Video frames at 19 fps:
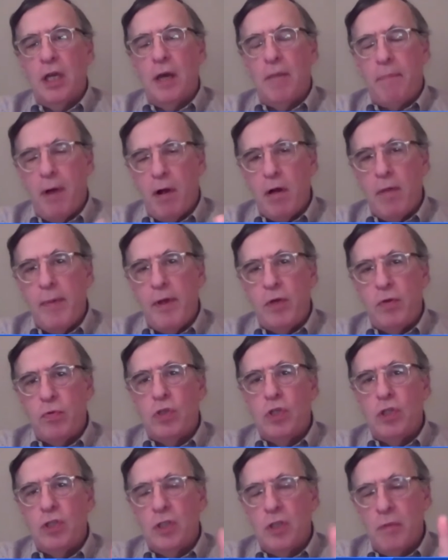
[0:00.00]
in a
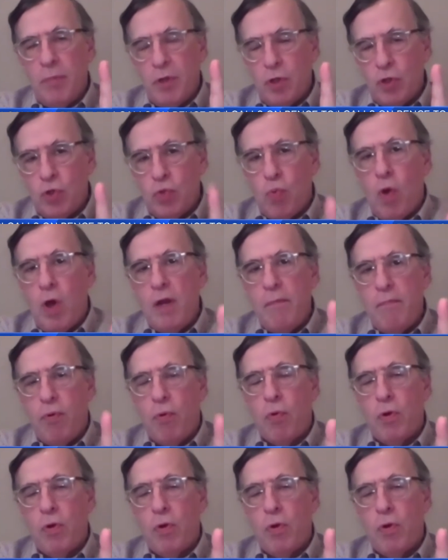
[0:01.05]
parliamentary system, but there's one